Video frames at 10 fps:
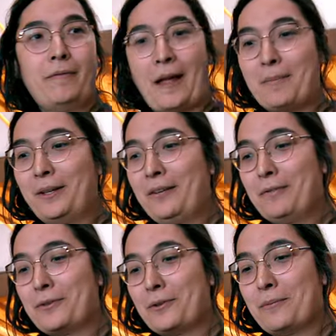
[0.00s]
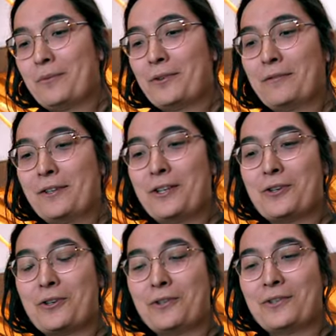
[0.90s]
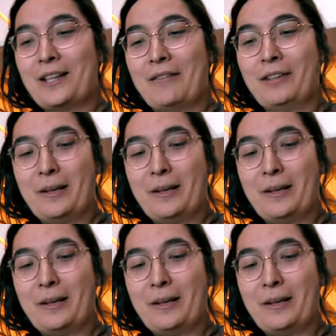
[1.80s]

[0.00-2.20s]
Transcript: family for some sort of additional slave